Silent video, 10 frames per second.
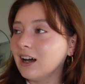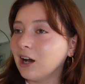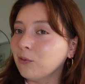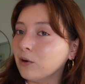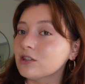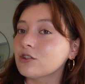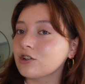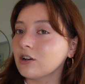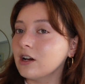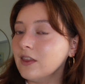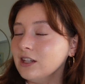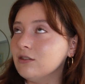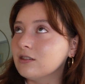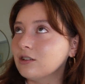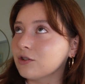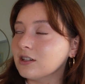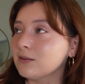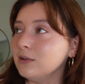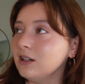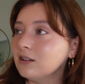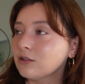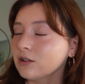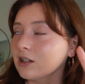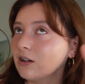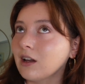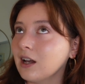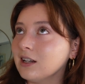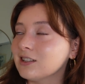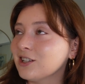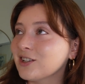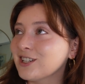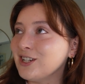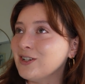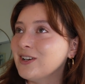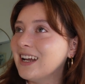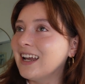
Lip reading: I wasn't sure, and then you said trust me, so I was like, okay, I guess I trust you.